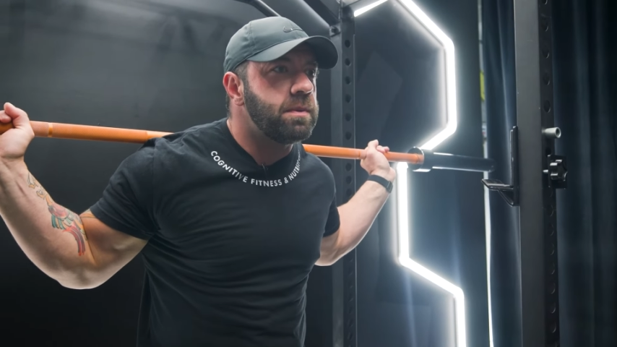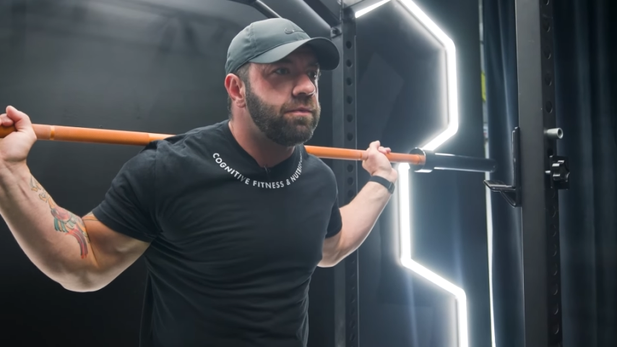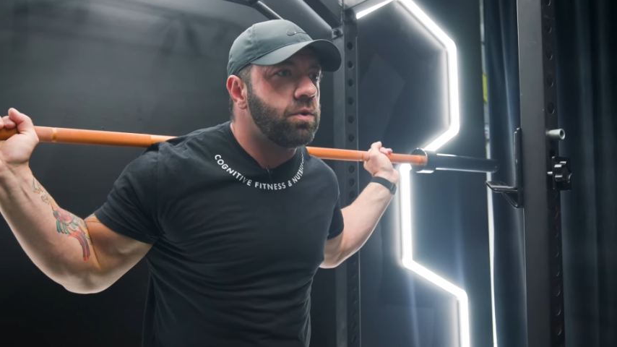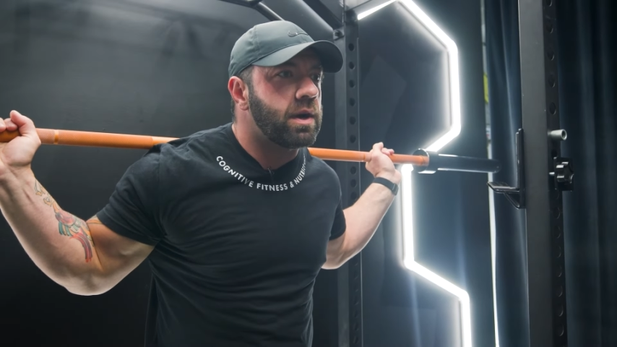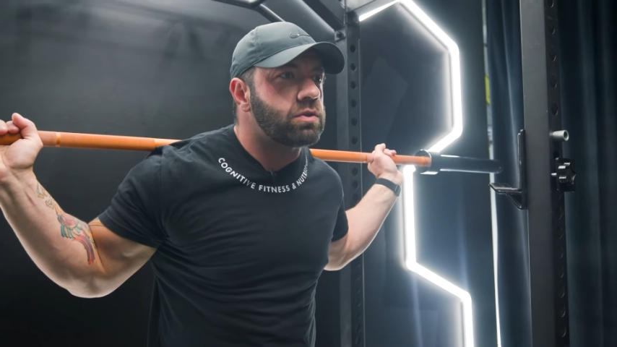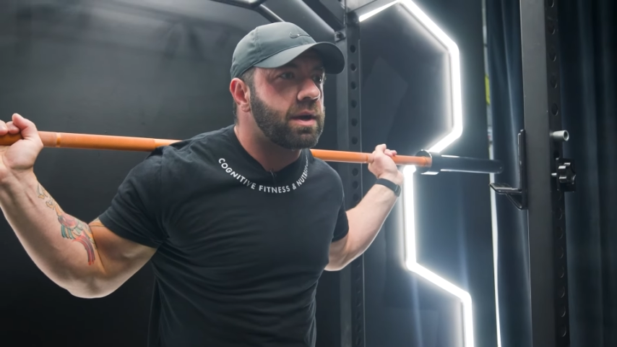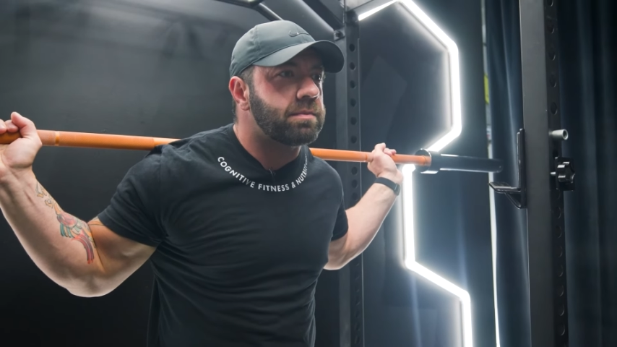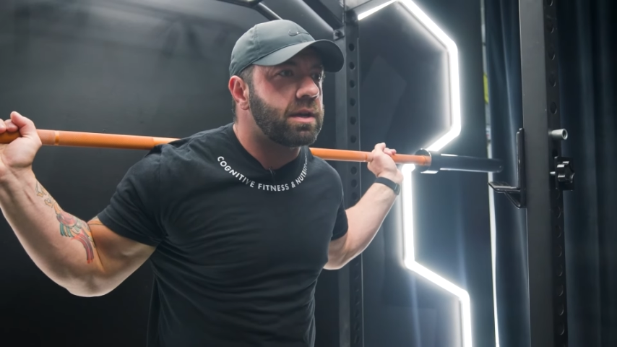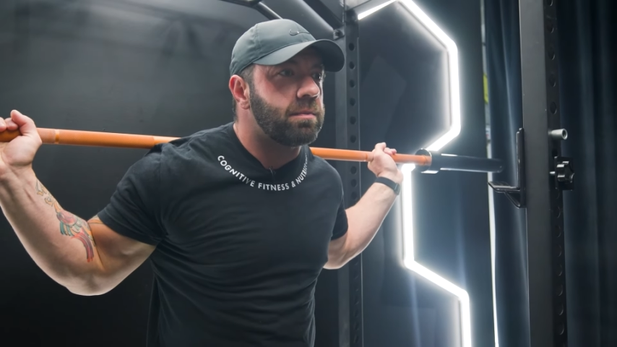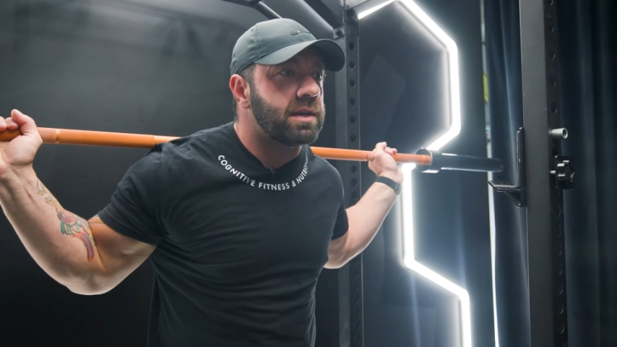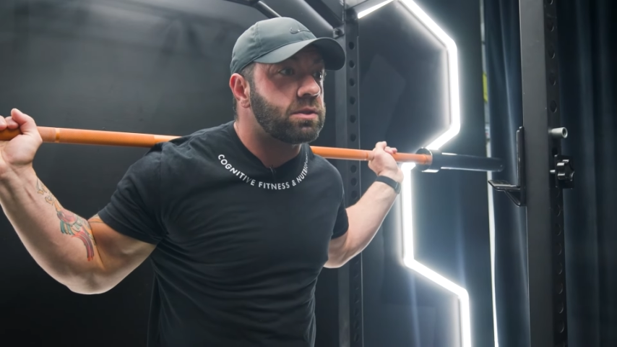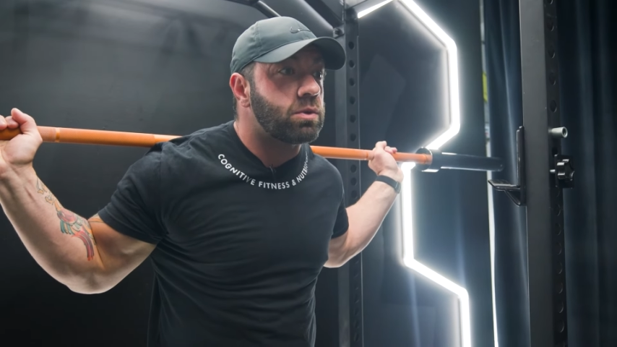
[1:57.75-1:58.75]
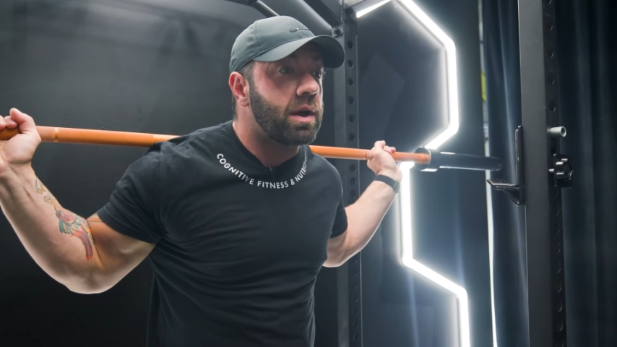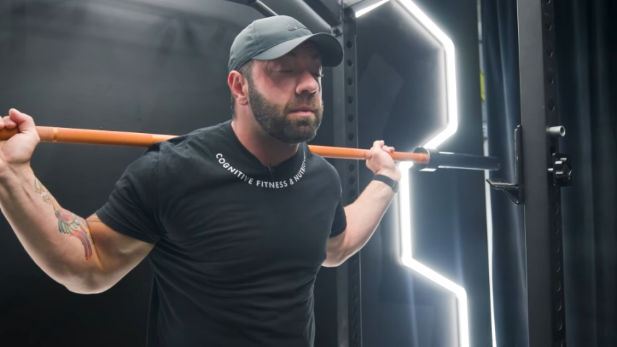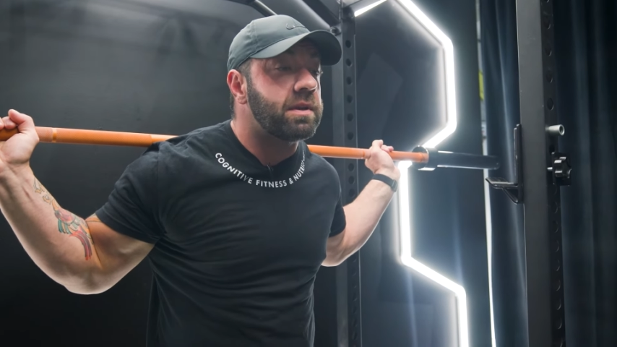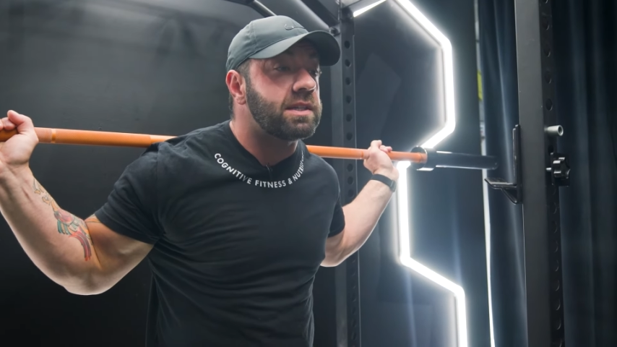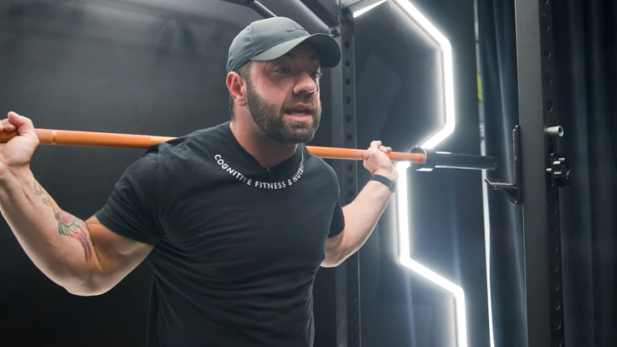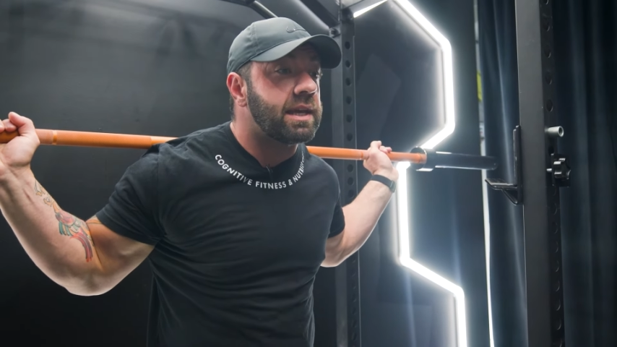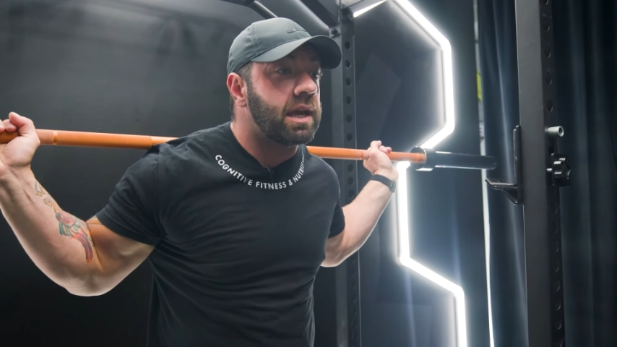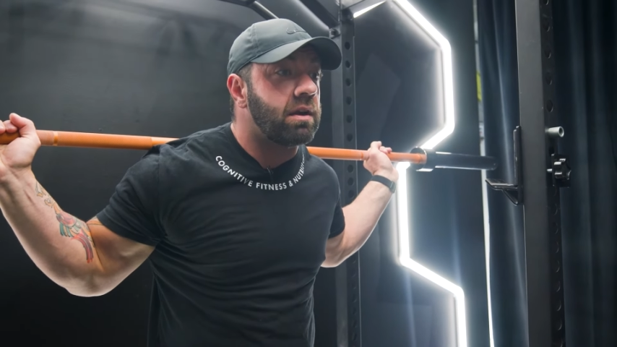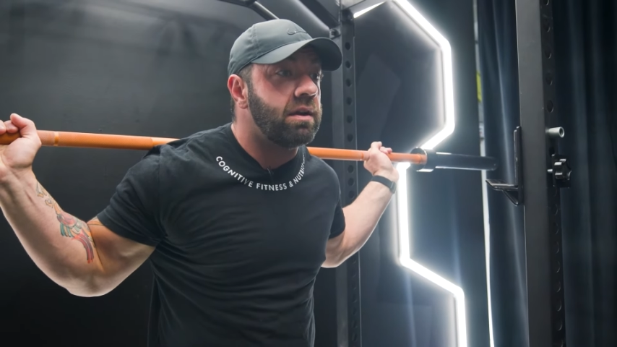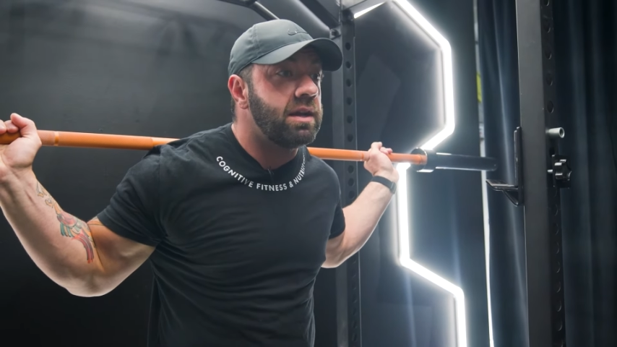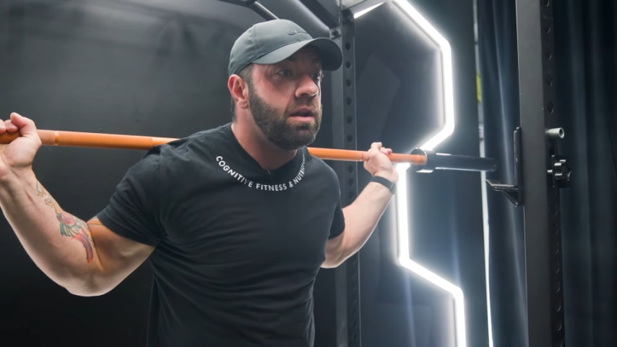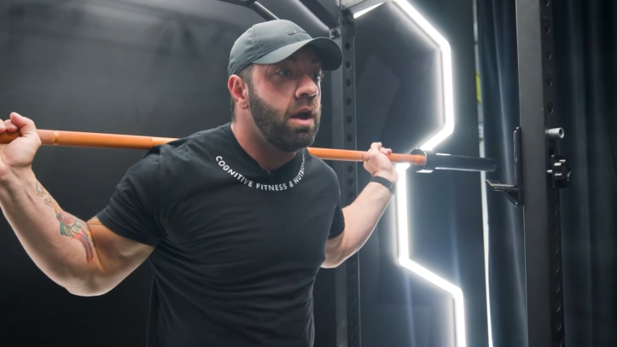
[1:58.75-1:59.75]
before I drop down to my squat, I'm gonna take
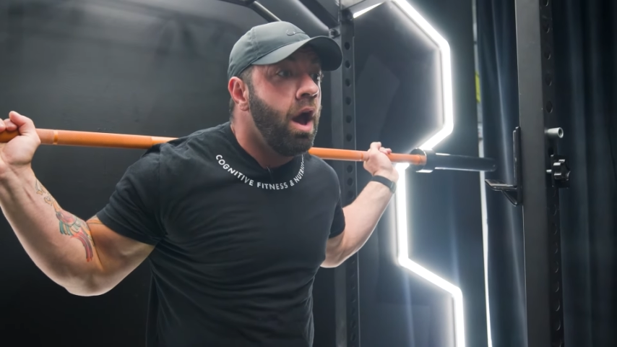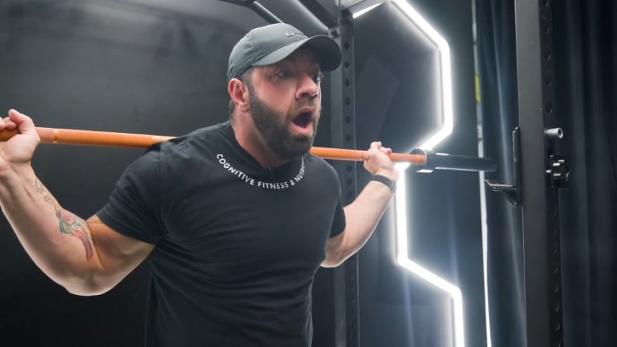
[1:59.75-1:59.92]
air in,